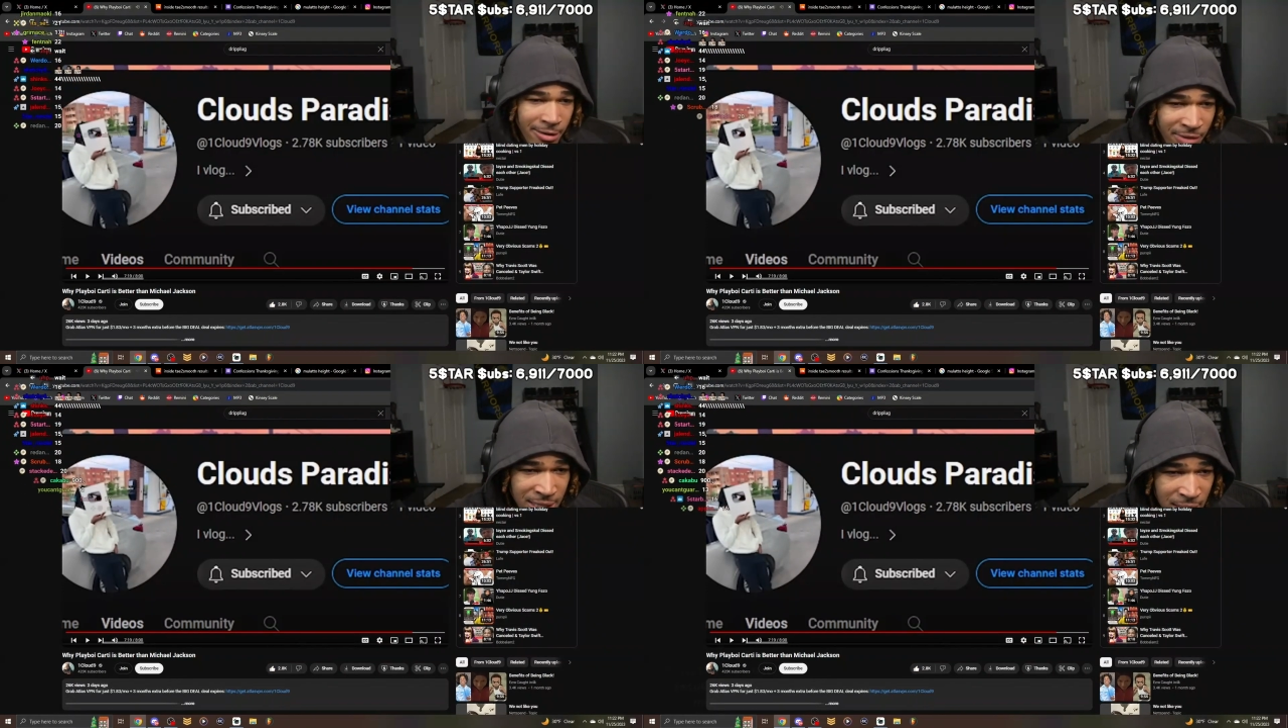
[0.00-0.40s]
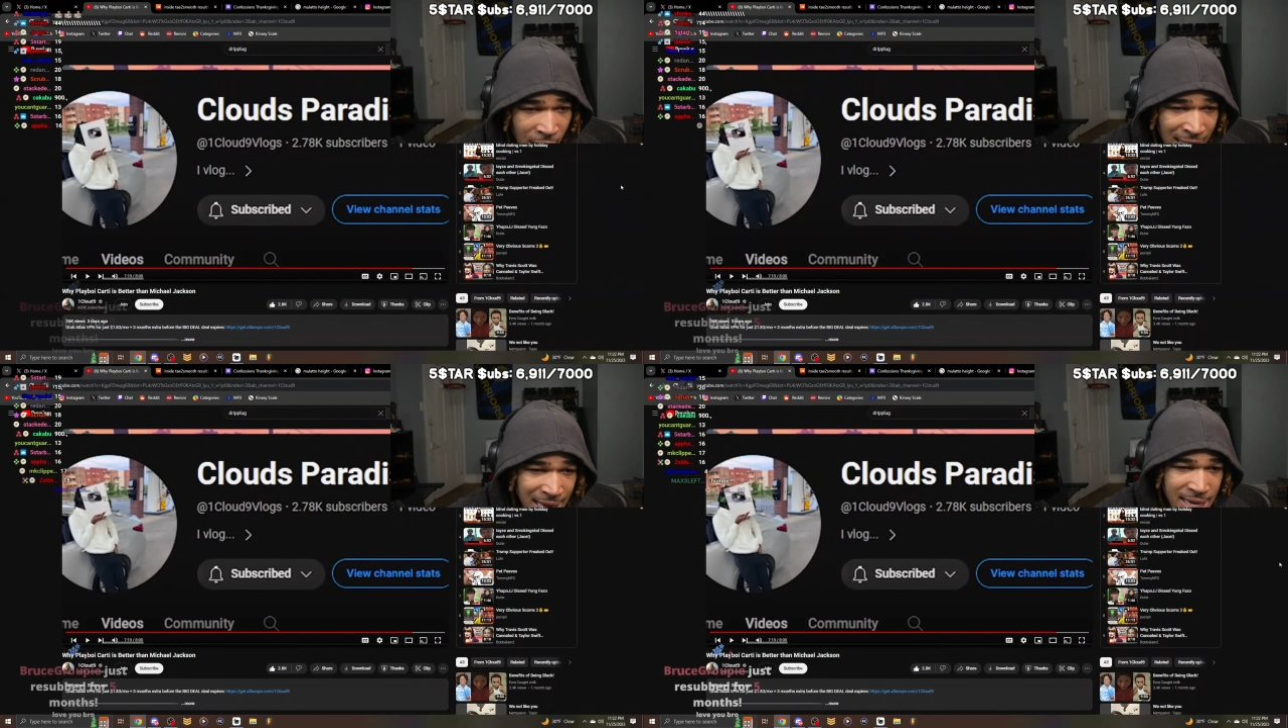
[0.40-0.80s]
vids though. I
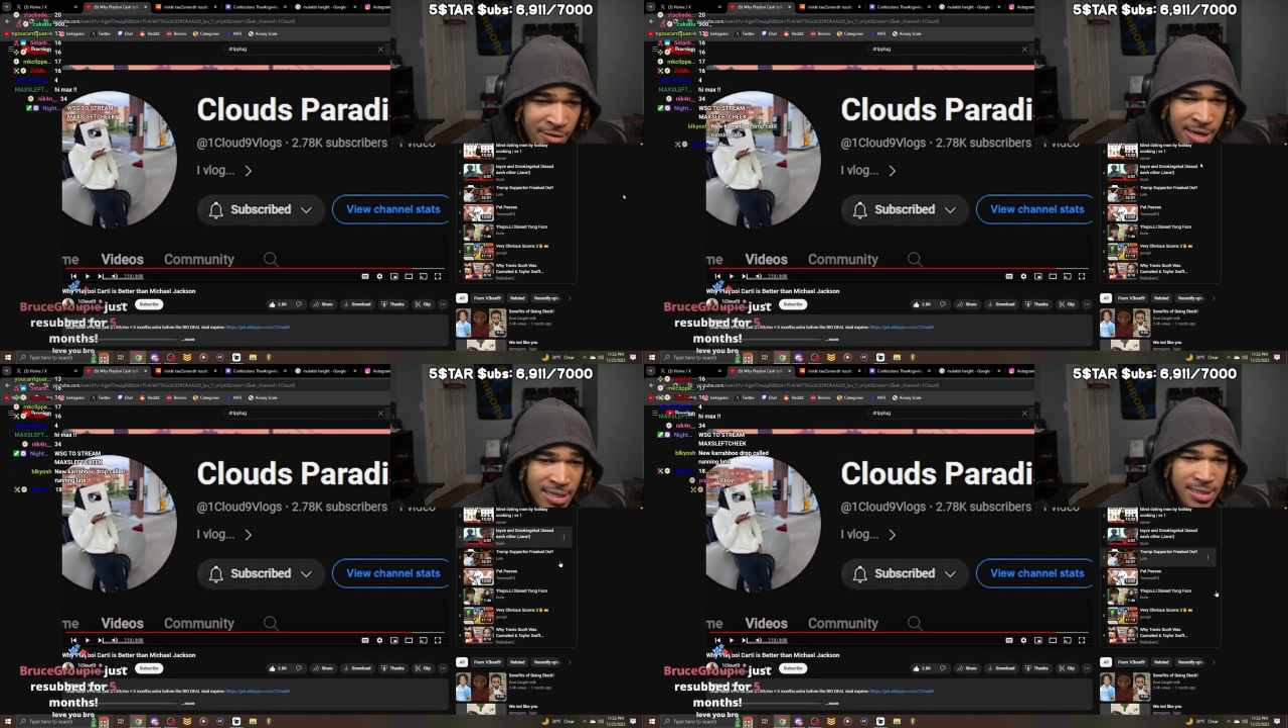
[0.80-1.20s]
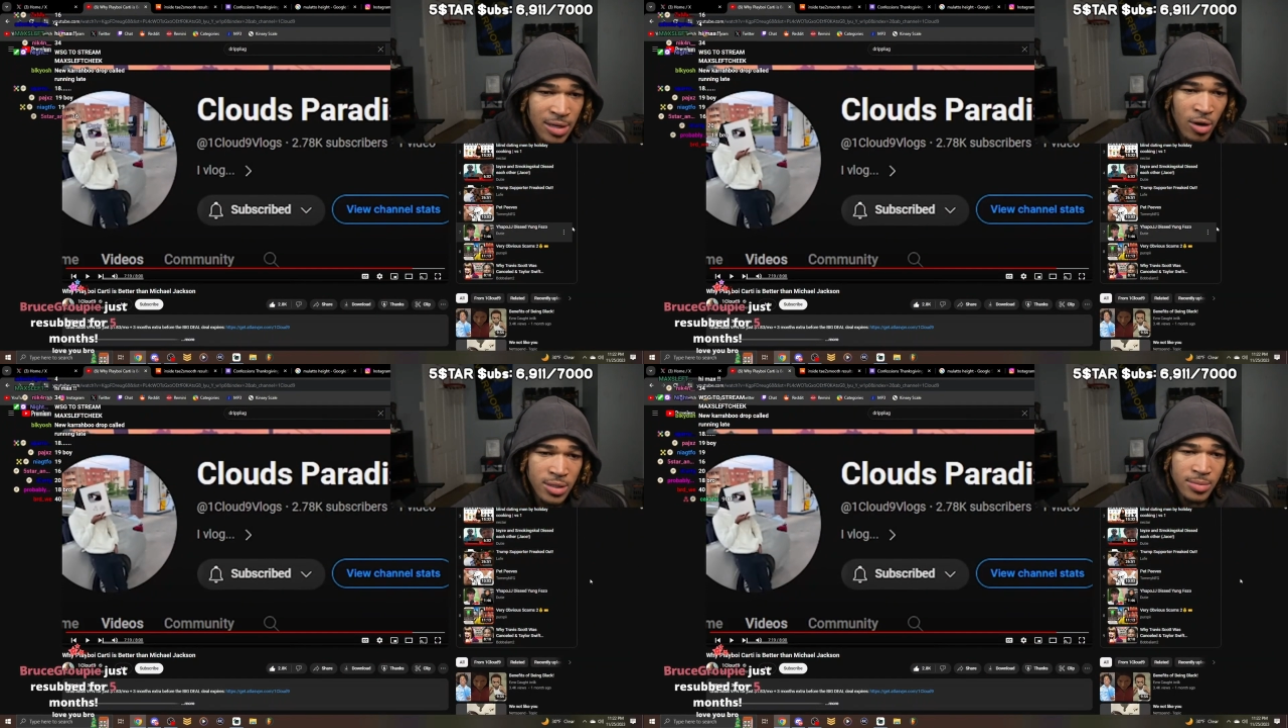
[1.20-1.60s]
like hearing niggas
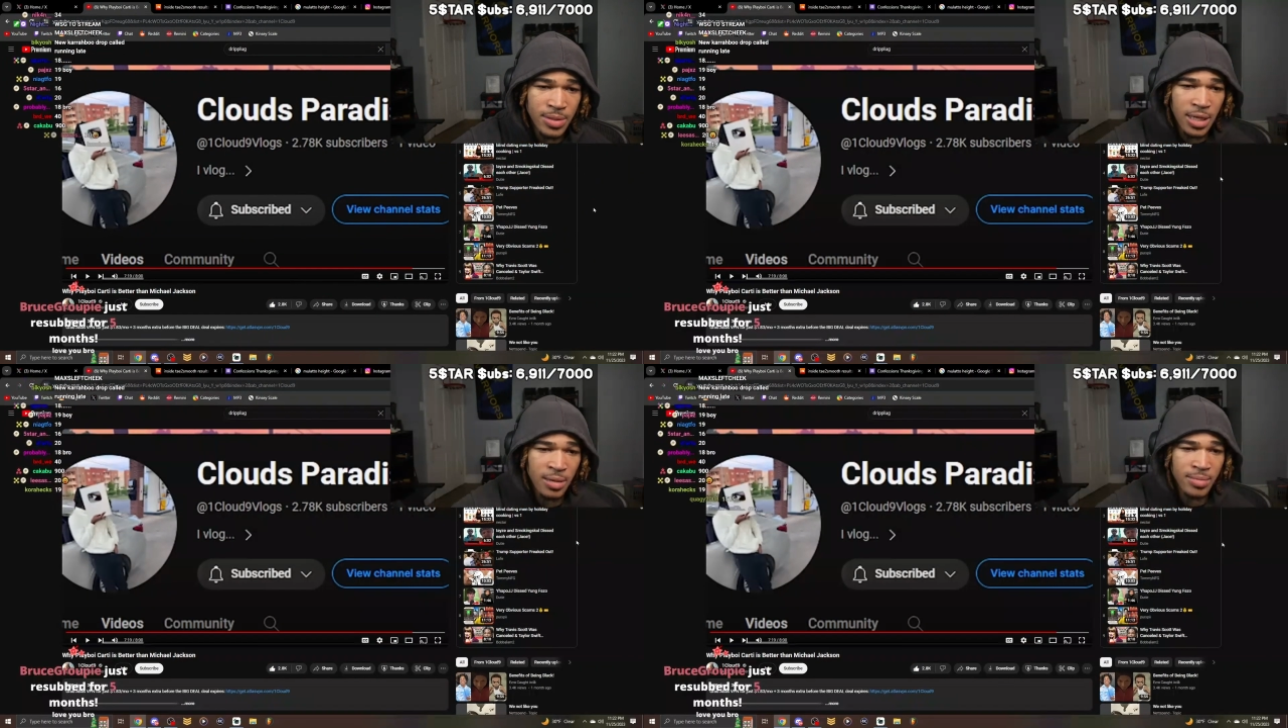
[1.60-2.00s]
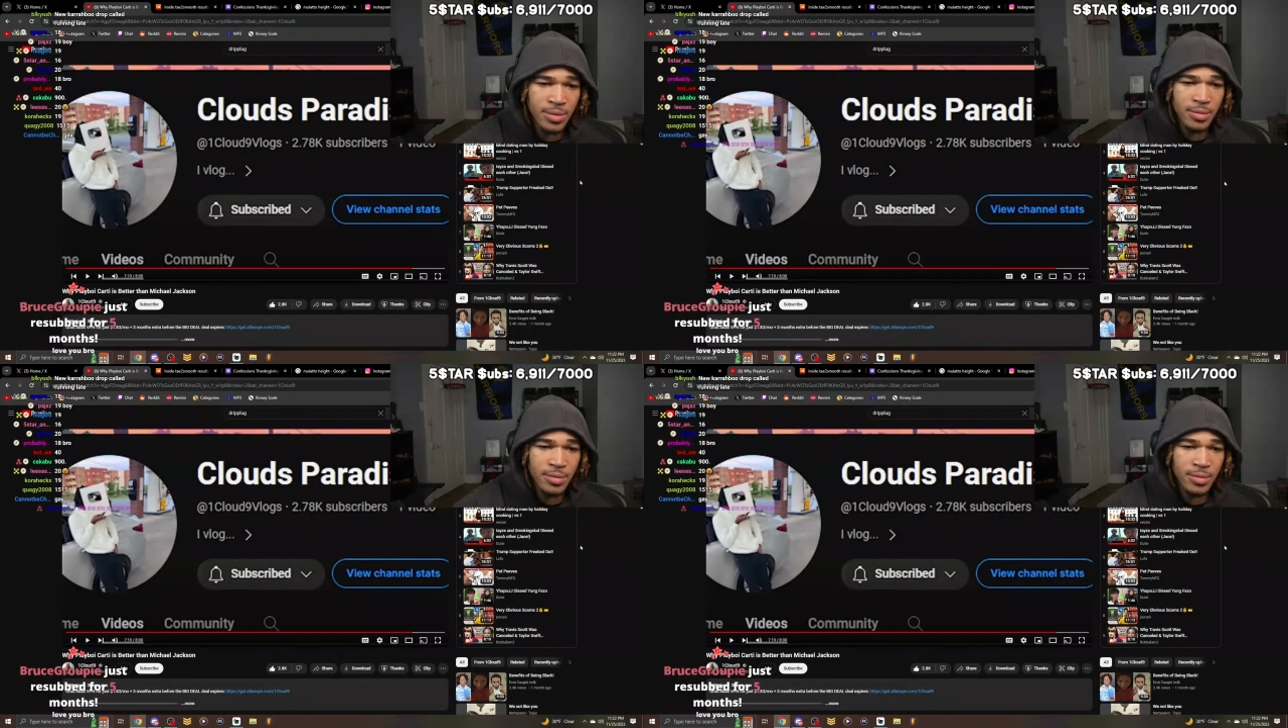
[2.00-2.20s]
talk sometimes.